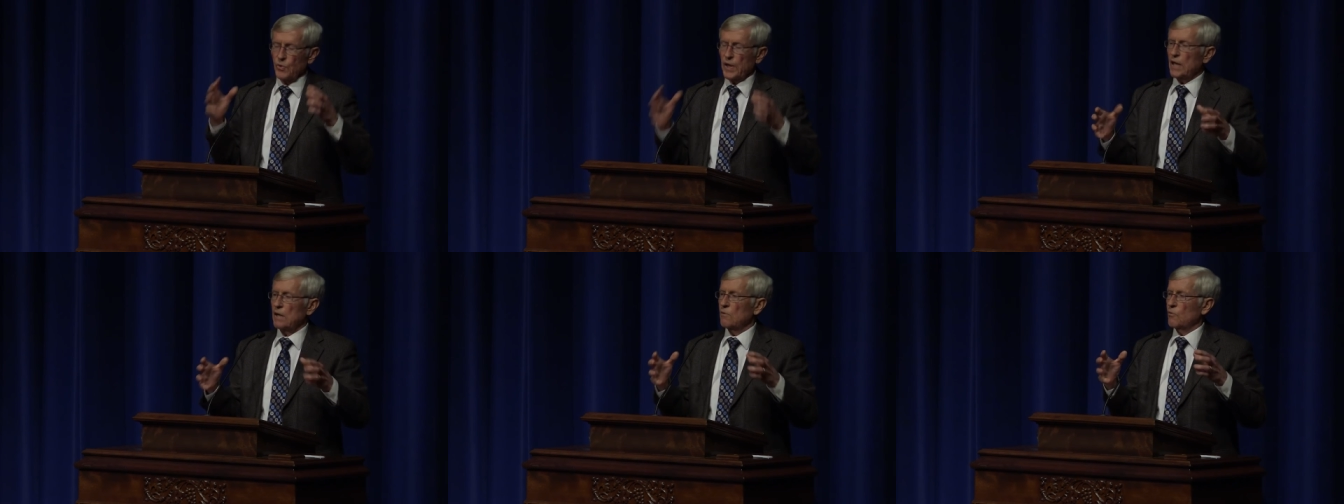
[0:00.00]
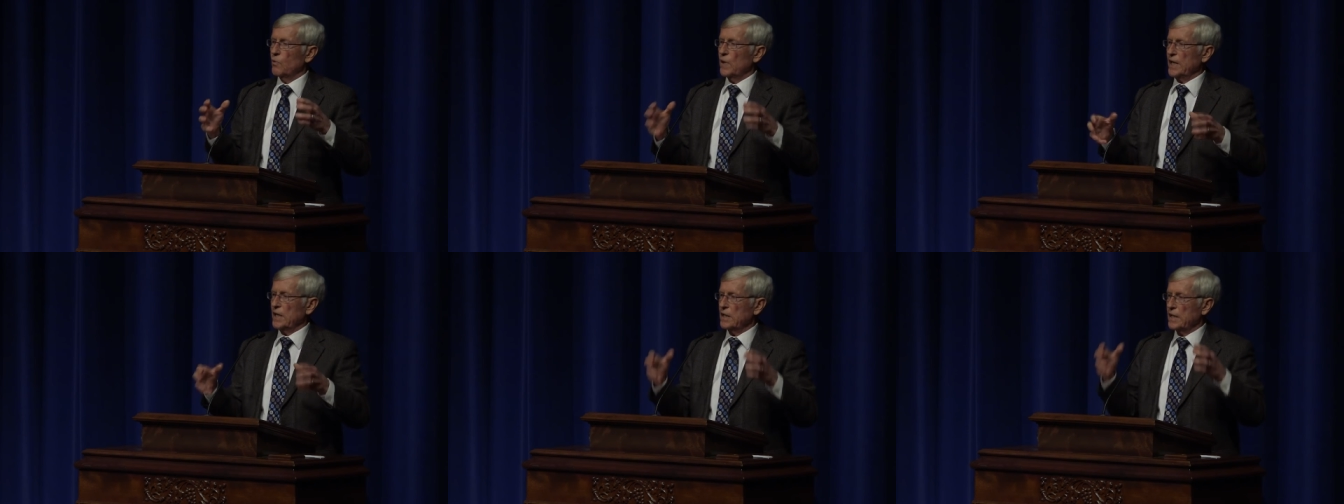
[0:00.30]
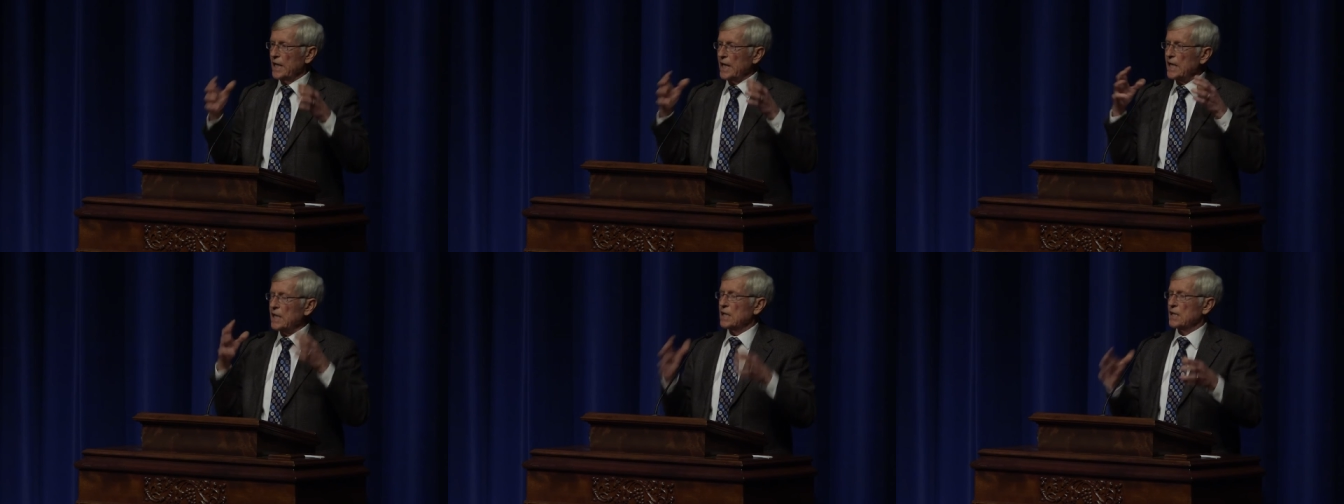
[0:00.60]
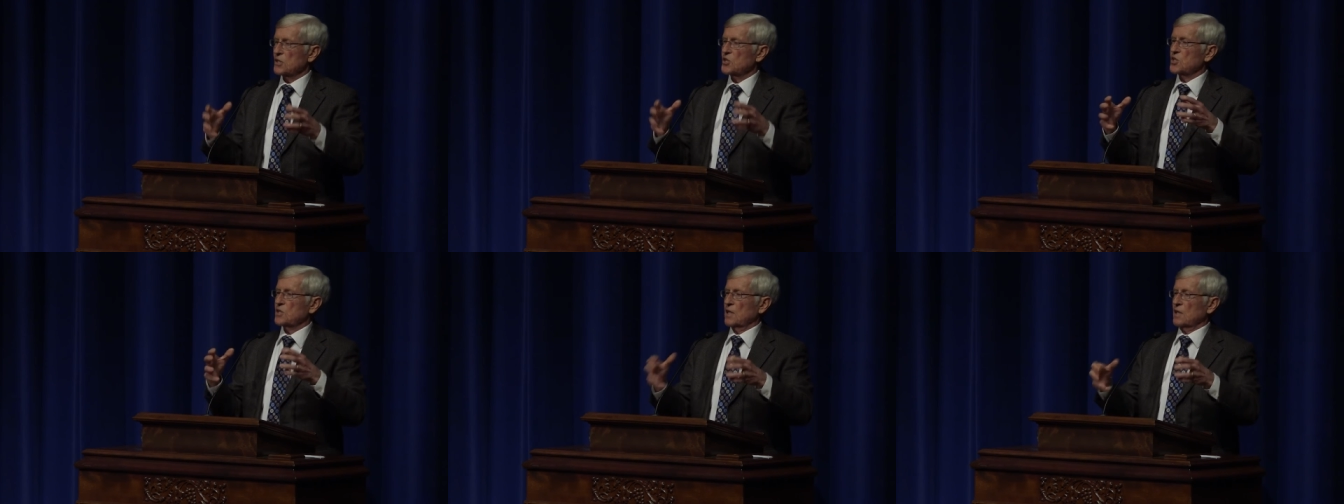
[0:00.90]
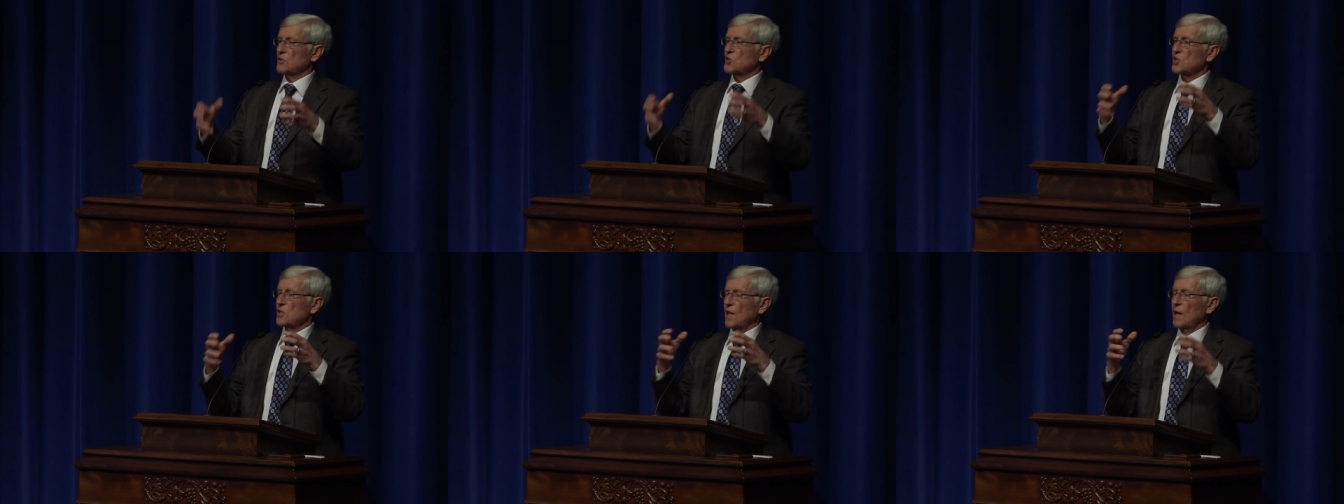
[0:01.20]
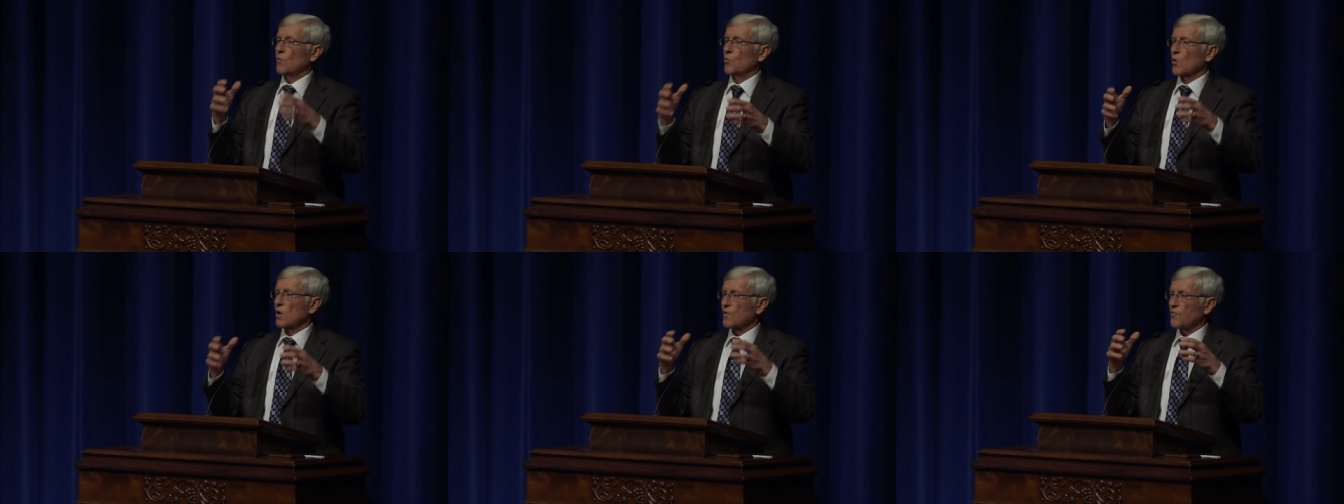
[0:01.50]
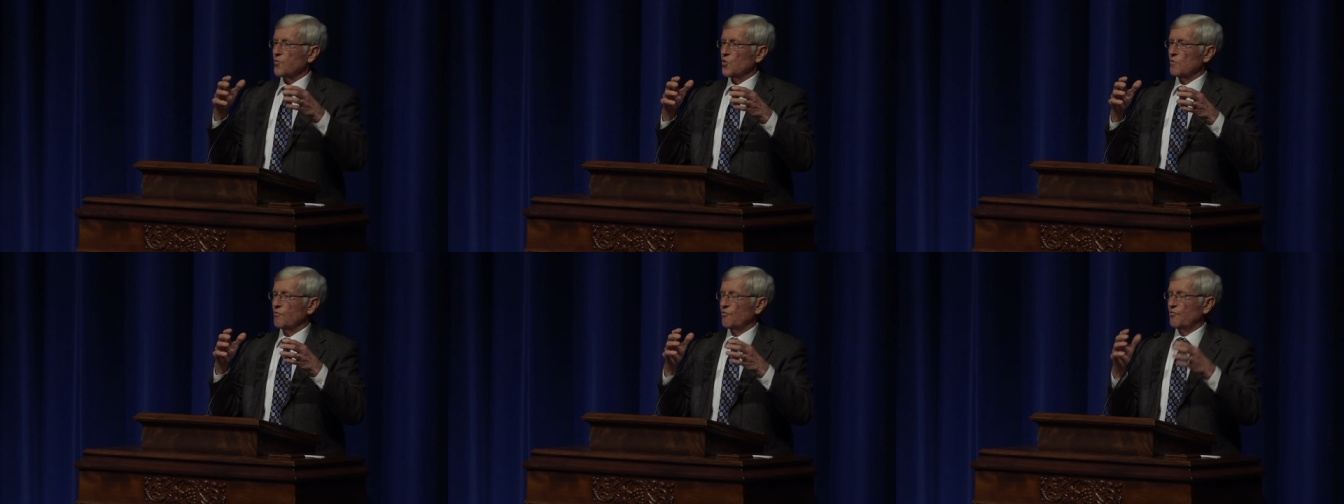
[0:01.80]
We, we need a sense that we're
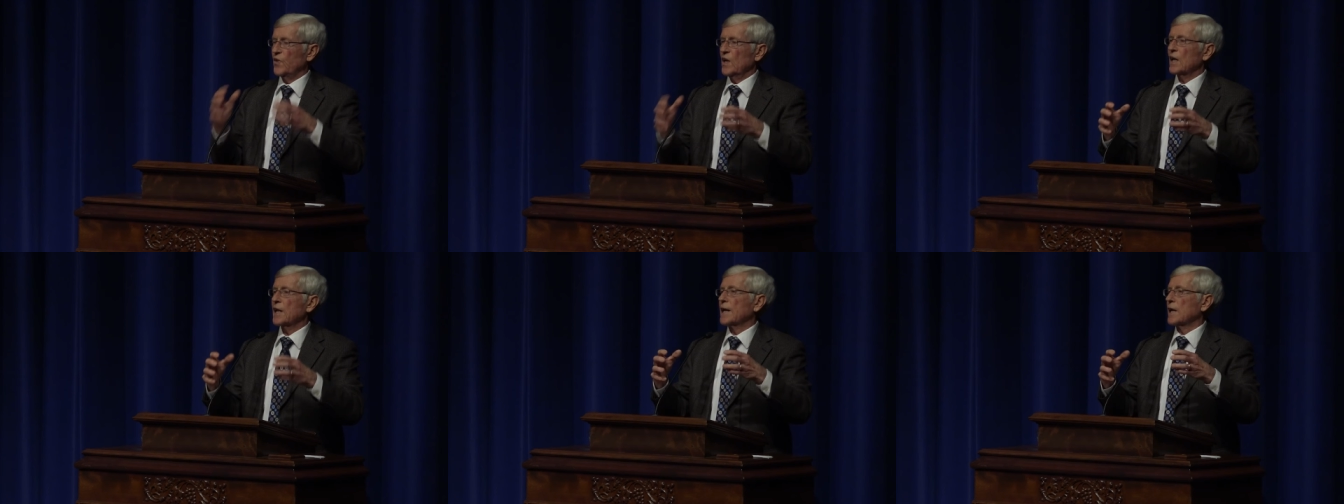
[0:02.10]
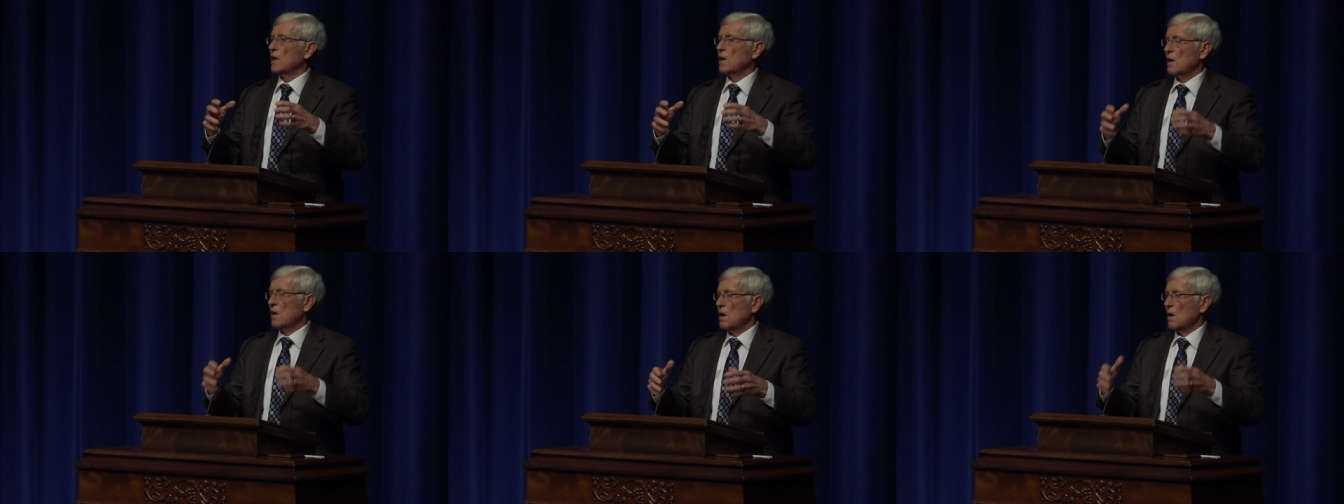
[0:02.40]
fulfilling